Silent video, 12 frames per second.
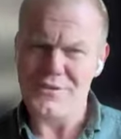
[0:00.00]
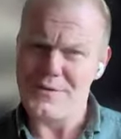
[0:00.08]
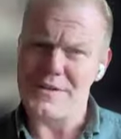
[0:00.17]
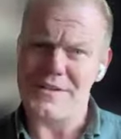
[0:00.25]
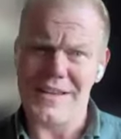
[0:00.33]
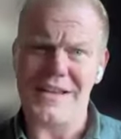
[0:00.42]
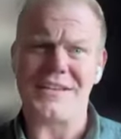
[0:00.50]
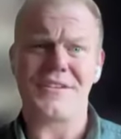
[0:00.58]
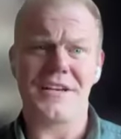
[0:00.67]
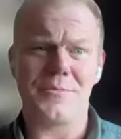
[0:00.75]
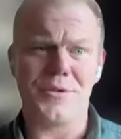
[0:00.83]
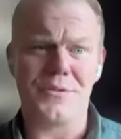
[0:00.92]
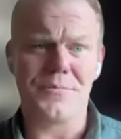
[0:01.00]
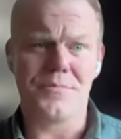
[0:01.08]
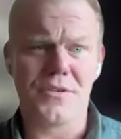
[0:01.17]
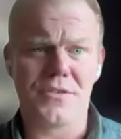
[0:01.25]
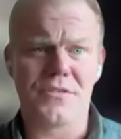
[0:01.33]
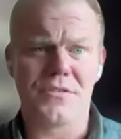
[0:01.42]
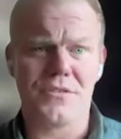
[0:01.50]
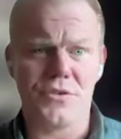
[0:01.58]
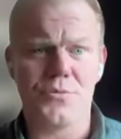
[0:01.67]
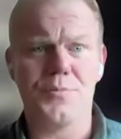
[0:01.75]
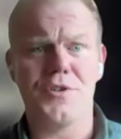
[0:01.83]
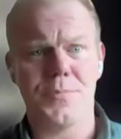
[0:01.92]
I actually felt excitement
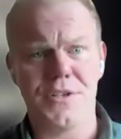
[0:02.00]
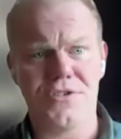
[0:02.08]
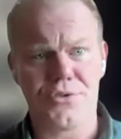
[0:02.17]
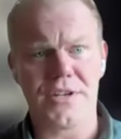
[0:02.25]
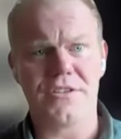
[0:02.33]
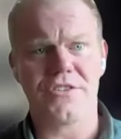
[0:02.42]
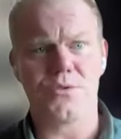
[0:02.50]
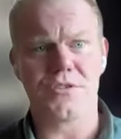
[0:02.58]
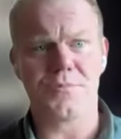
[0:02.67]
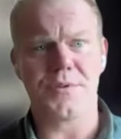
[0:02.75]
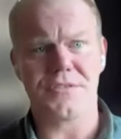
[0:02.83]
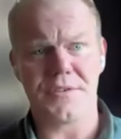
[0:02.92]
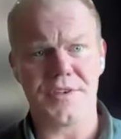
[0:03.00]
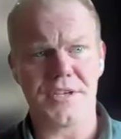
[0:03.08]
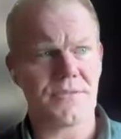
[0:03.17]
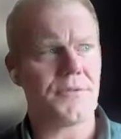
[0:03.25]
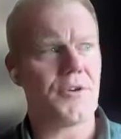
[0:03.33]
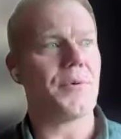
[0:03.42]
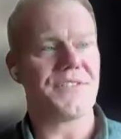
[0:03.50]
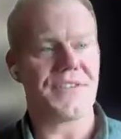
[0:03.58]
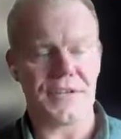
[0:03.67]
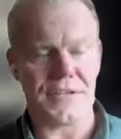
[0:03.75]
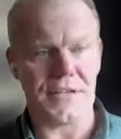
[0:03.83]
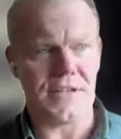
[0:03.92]
because you've been trained to a
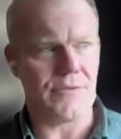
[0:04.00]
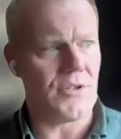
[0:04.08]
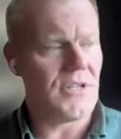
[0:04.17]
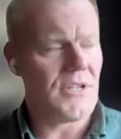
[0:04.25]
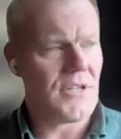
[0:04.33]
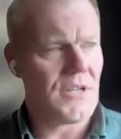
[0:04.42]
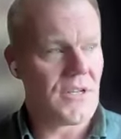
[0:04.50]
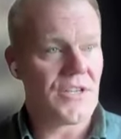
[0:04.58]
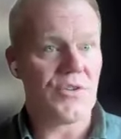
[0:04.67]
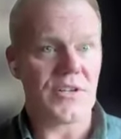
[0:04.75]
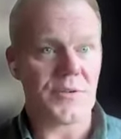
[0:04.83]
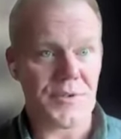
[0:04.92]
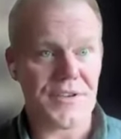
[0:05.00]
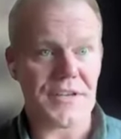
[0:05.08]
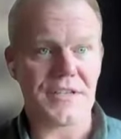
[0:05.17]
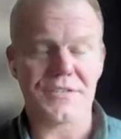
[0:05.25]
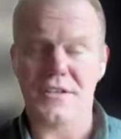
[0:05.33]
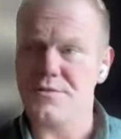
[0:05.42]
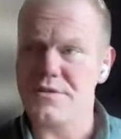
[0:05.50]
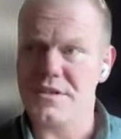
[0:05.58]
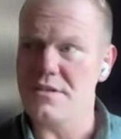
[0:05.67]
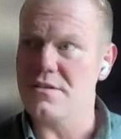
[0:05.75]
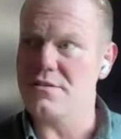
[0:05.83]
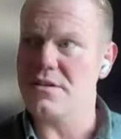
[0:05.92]
particular level, you had a particular
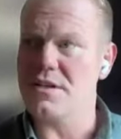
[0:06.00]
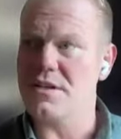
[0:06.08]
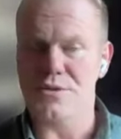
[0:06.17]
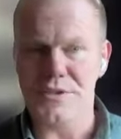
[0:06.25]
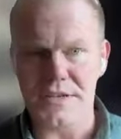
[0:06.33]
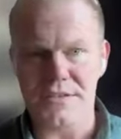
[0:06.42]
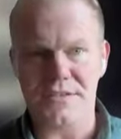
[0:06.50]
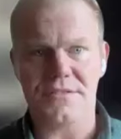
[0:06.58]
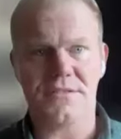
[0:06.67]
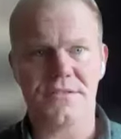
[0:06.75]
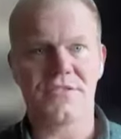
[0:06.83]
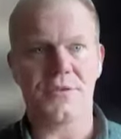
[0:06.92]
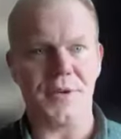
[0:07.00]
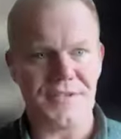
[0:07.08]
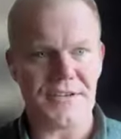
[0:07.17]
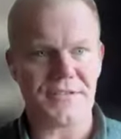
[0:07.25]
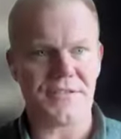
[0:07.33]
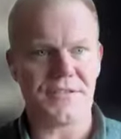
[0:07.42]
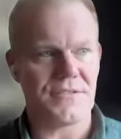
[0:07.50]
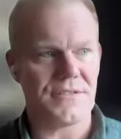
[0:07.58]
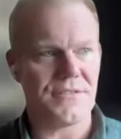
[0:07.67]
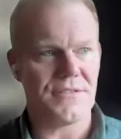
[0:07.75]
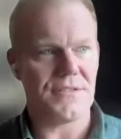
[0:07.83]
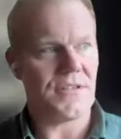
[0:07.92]
set of skills, and it was nice to be
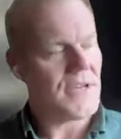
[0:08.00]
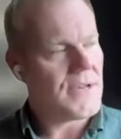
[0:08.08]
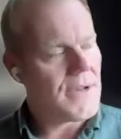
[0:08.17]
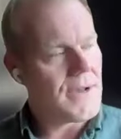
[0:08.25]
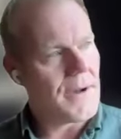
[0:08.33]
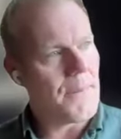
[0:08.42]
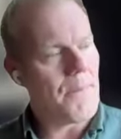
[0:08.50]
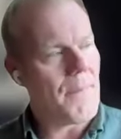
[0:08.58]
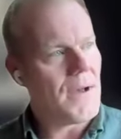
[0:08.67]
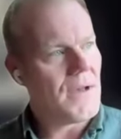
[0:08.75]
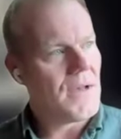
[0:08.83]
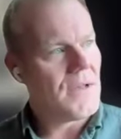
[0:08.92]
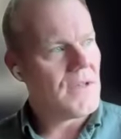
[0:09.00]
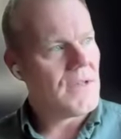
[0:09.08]
tested. Um,